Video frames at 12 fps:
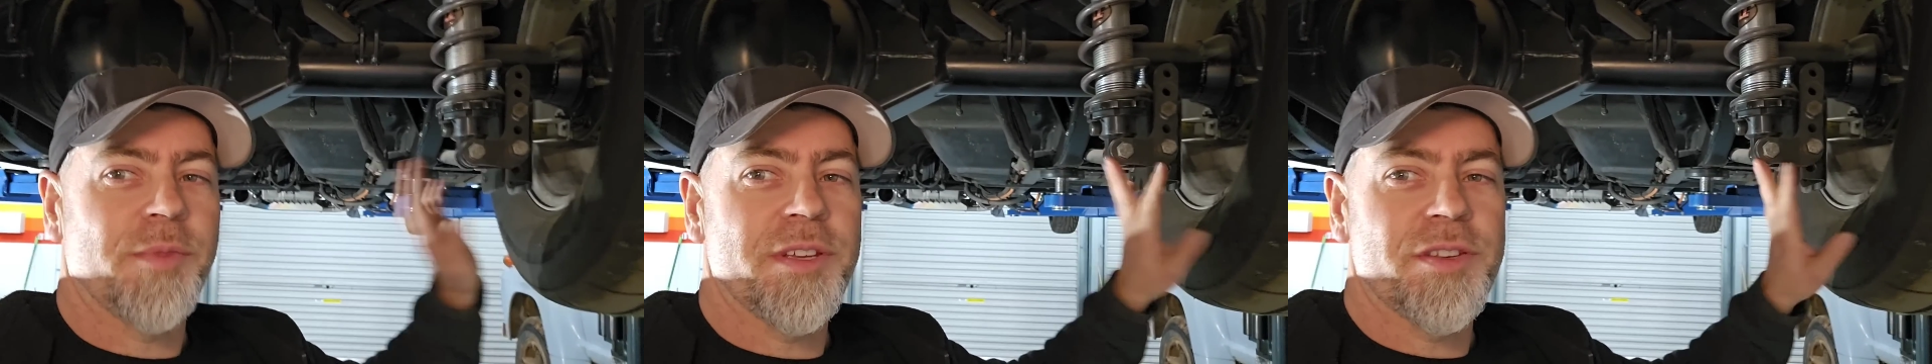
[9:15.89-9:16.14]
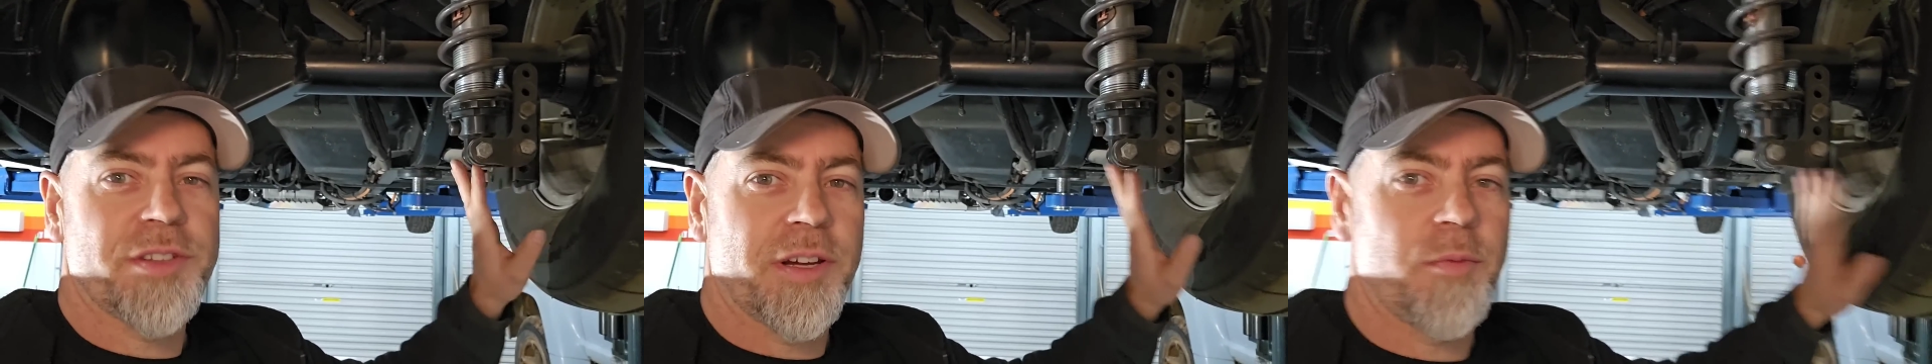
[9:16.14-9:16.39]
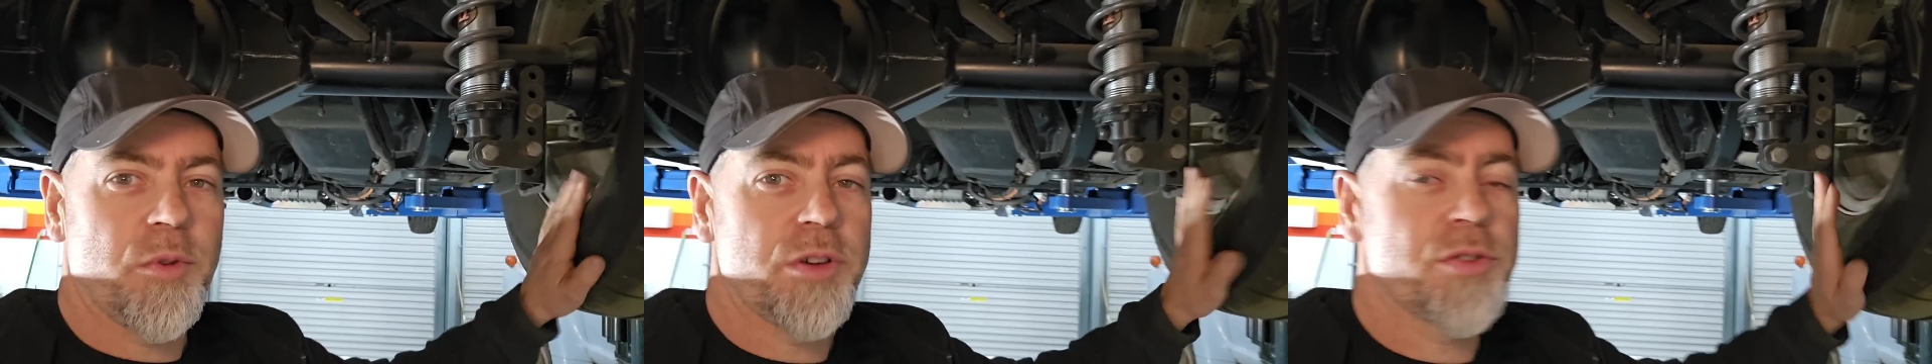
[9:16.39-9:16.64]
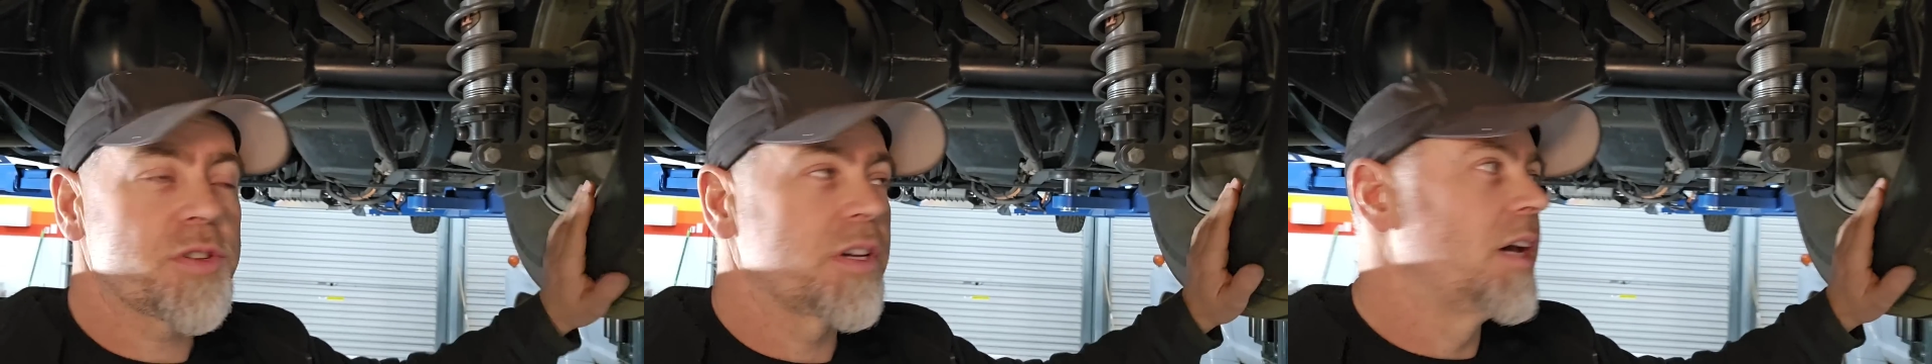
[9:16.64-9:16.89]
these same
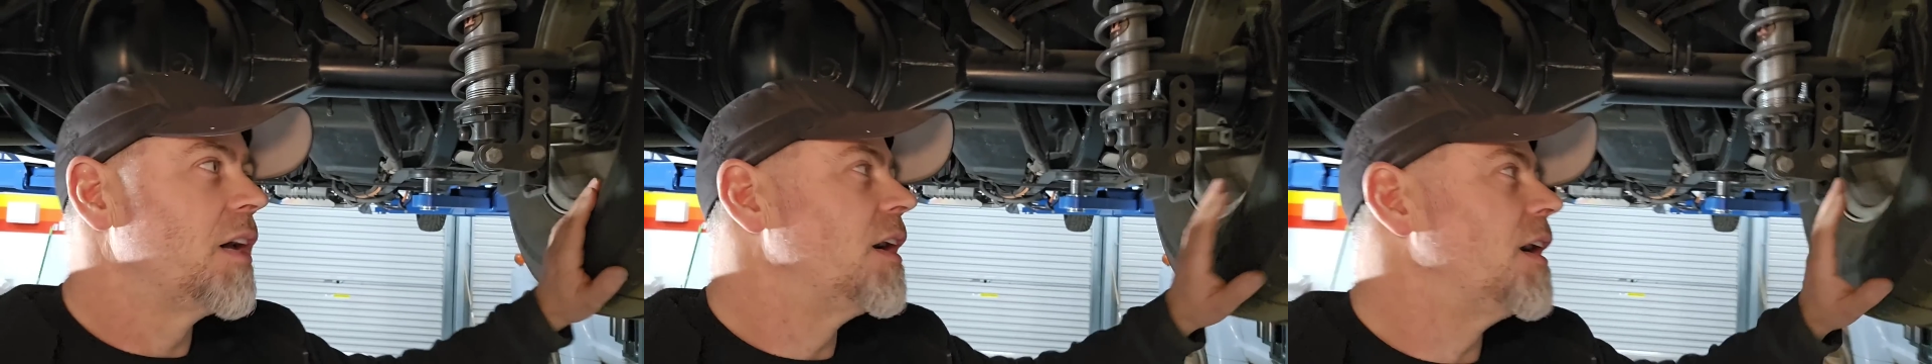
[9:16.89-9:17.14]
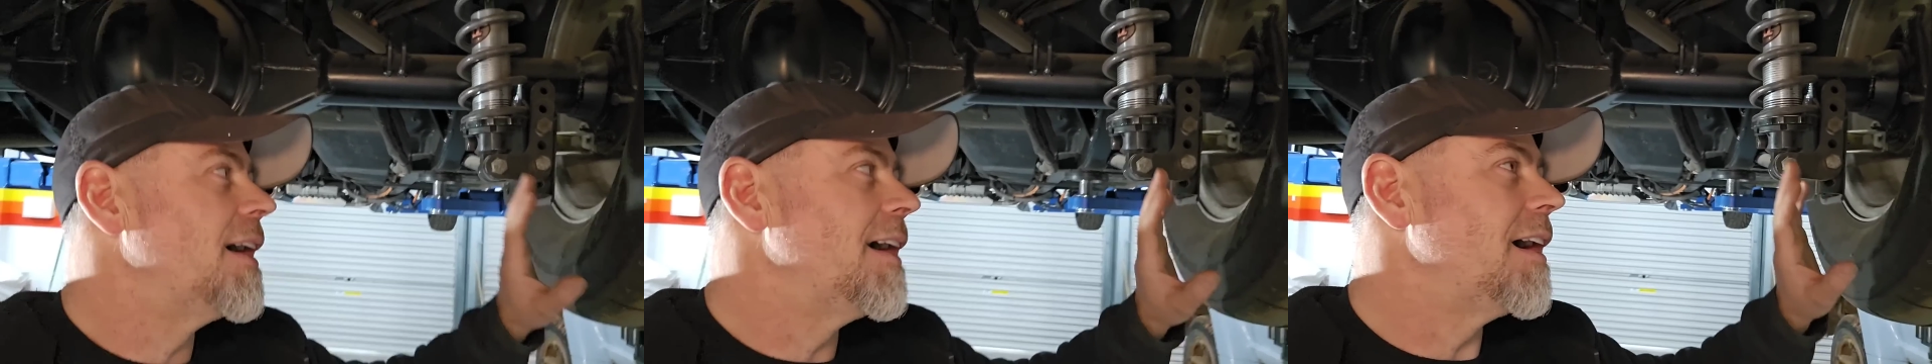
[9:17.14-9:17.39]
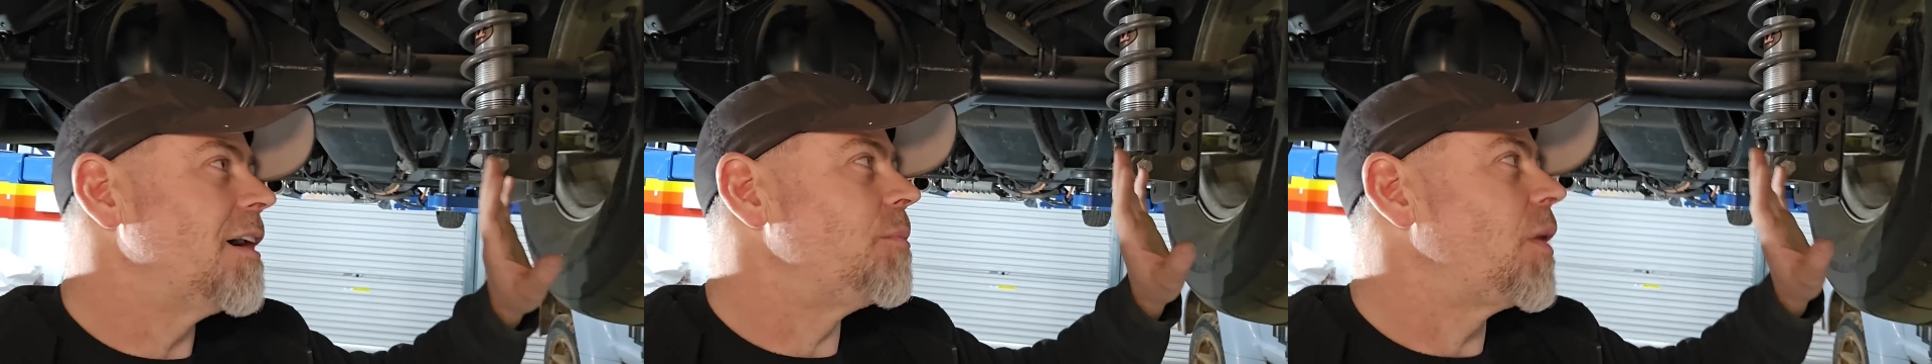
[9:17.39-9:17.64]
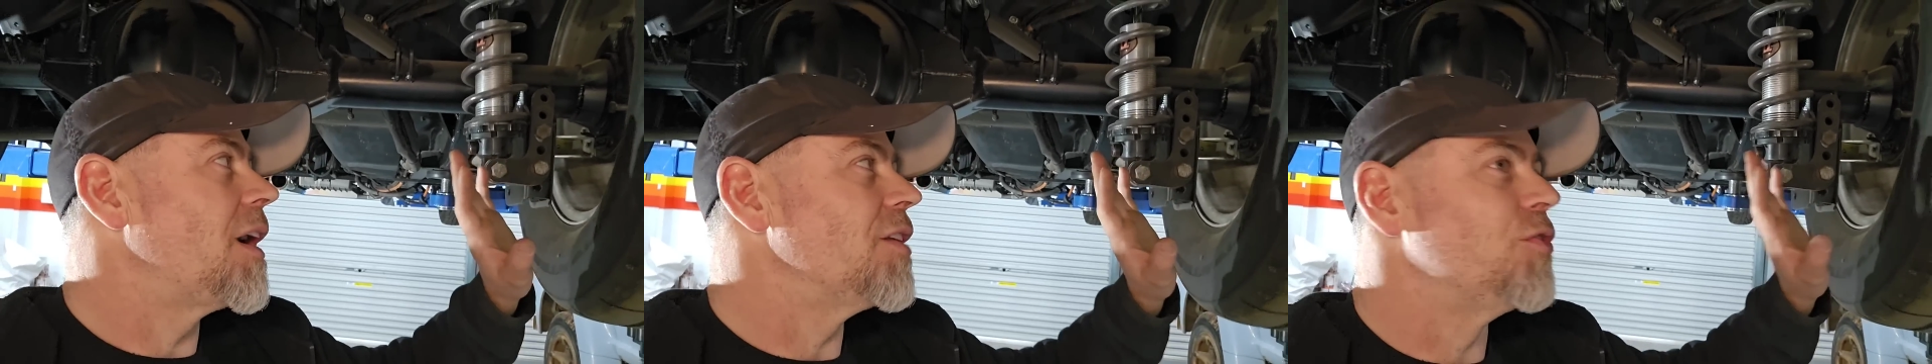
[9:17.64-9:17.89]
wheels.
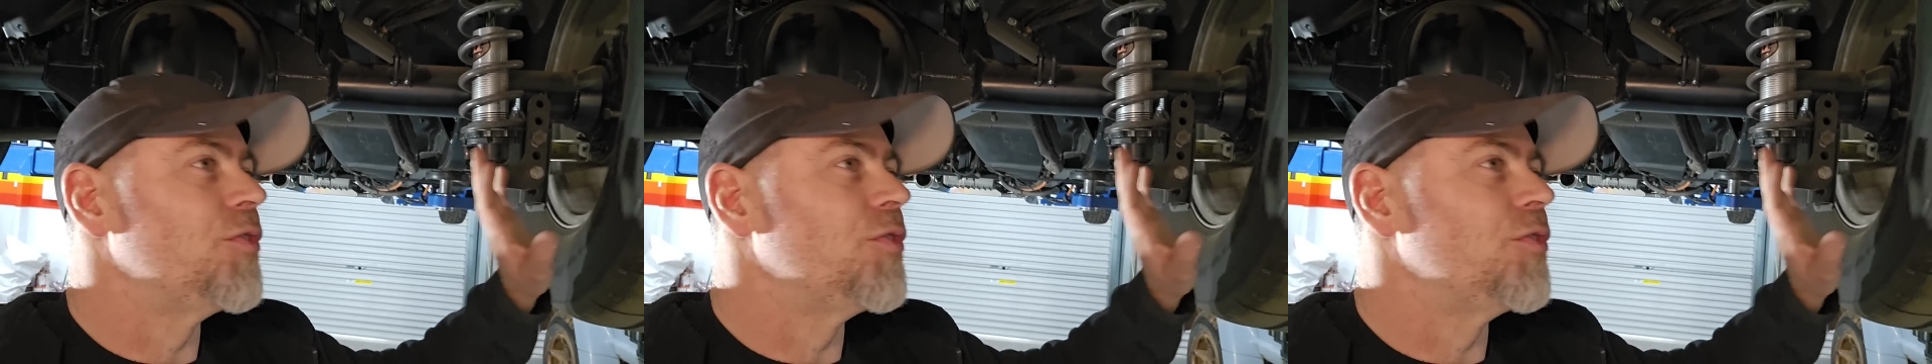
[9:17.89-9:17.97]
I